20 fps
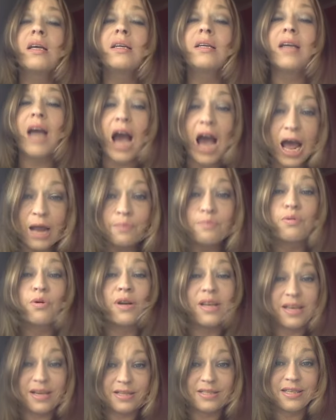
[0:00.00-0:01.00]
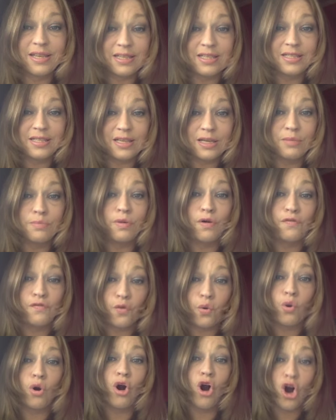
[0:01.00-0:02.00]
God pre-existed
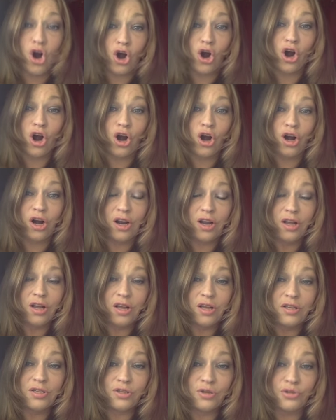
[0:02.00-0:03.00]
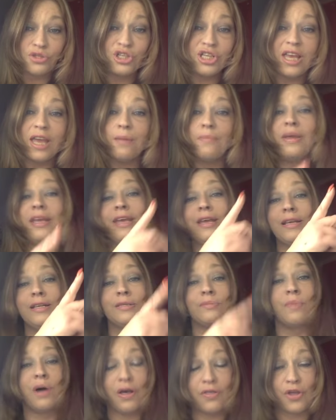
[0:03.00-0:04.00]
before her. So she can't be
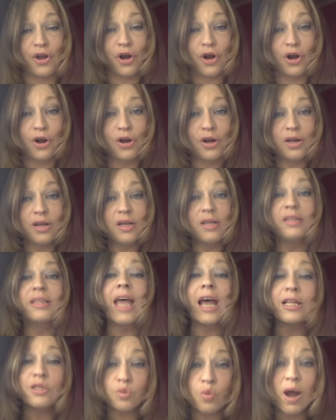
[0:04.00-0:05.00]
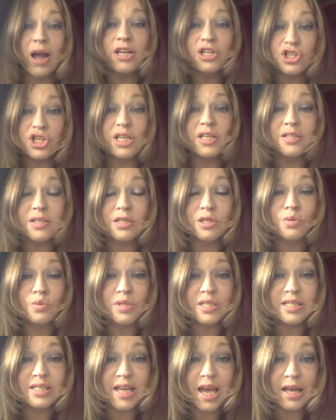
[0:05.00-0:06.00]
his mother. That's why Jesus
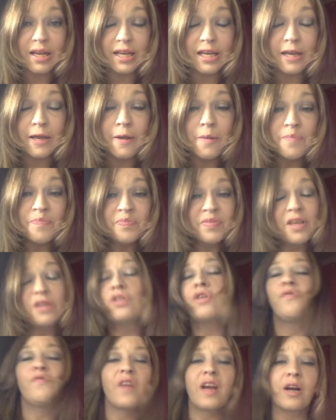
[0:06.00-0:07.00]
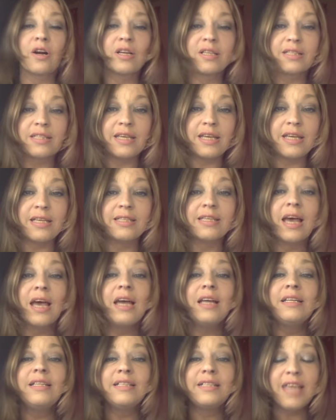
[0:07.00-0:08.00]
was telling the Pharisees,
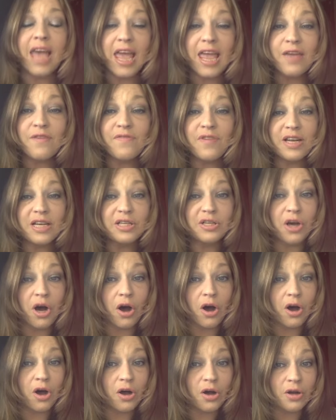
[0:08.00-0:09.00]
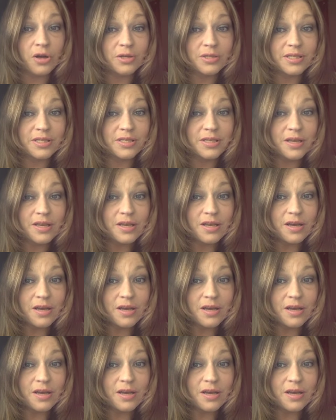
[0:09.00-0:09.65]
David calls